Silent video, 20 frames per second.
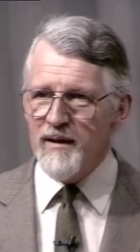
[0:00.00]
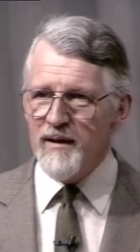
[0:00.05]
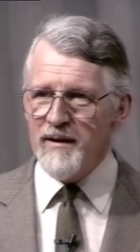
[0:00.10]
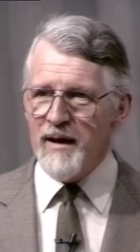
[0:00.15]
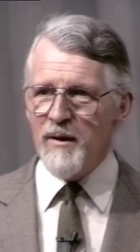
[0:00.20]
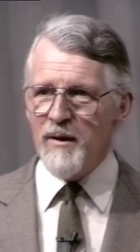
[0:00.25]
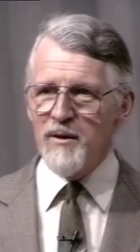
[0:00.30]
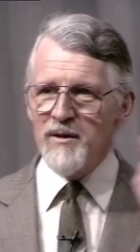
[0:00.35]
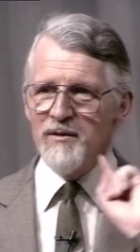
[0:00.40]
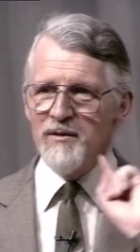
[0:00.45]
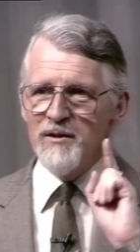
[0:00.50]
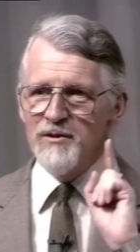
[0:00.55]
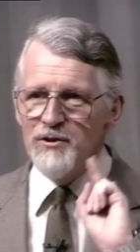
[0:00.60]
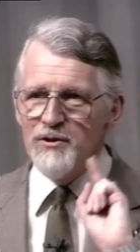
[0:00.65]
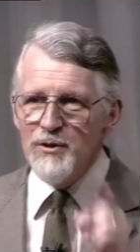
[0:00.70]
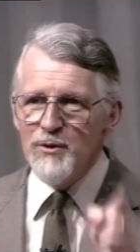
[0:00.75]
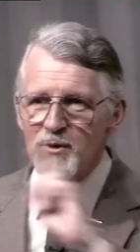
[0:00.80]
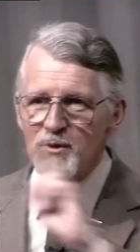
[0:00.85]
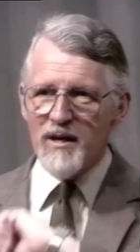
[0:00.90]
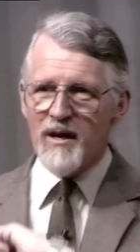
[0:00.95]
Now, in the
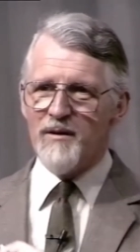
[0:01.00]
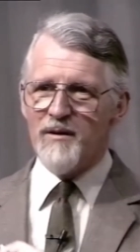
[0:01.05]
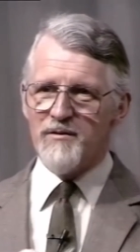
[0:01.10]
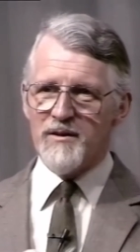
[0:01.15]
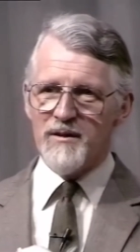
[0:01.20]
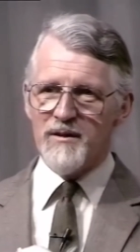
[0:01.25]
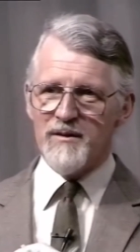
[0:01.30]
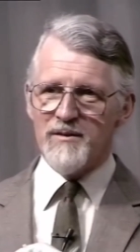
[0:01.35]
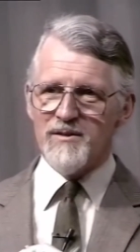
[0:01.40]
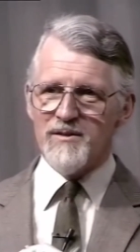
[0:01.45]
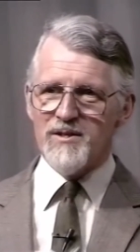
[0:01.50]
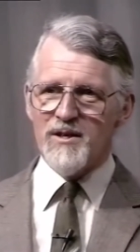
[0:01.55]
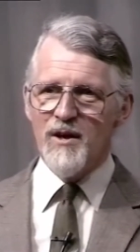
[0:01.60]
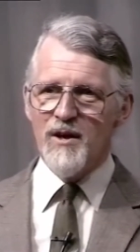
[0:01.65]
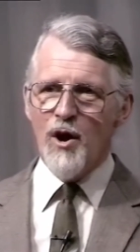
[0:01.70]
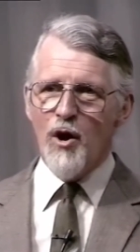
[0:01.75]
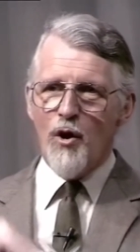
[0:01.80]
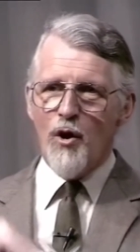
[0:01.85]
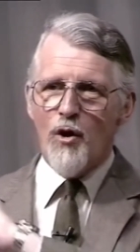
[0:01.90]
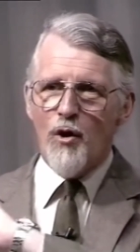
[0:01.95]
New Covenant,
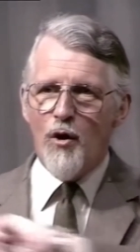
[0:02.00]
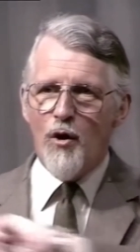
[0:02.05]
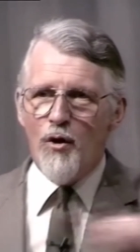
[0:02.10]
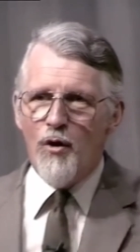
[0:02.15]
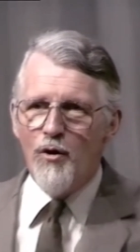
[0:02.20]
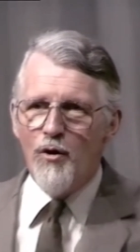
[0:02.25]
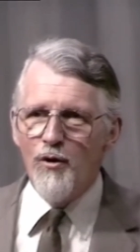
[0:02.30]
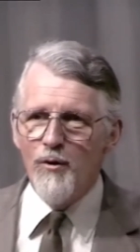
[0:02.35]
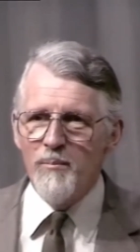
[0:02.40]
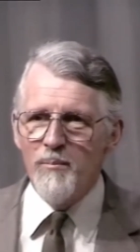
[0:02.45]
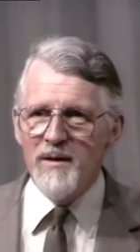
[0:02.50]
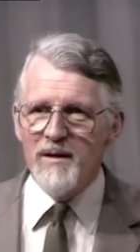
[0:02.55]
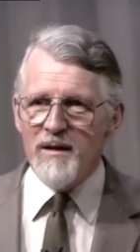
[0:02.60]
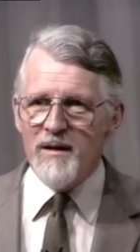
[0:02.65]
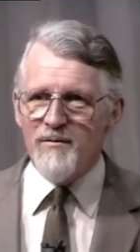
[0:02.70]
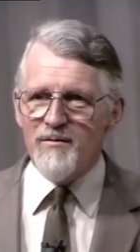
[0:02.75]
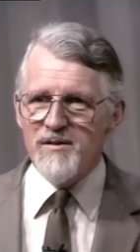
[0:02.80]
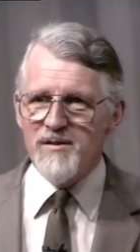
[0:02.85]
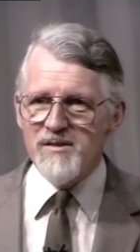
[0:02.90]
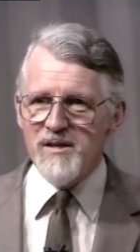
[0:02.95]
all
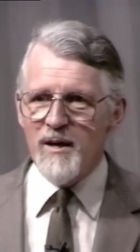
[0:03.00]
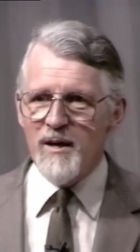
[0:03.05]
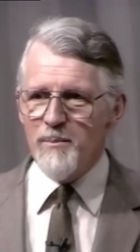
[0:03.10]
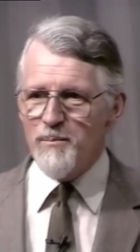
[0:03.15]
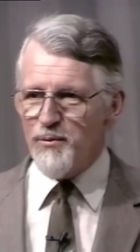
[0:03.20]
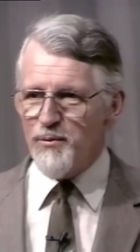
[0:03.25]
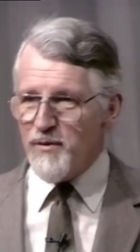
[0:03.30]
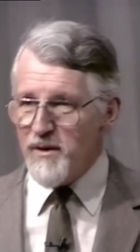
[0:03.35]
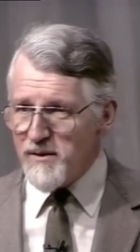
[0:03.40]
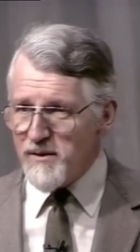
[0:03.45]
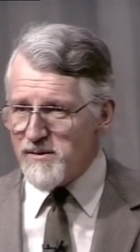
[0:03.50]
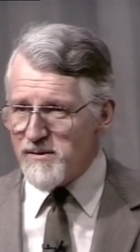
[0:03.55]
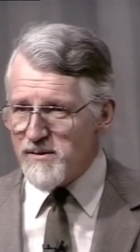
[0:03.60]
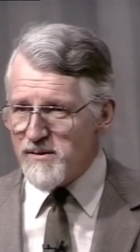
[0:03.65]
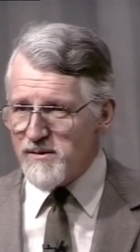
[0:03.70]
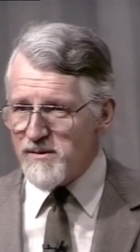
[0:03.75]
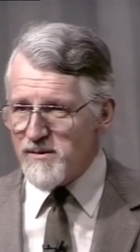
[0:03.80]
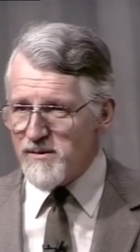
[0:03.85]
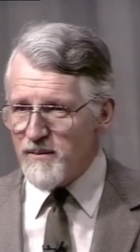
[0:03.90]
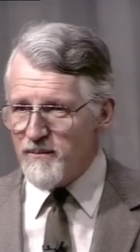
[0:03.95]
believers are
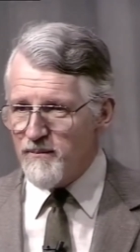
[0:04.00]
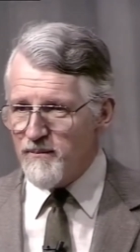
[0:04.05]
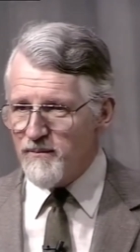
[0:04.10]
priests.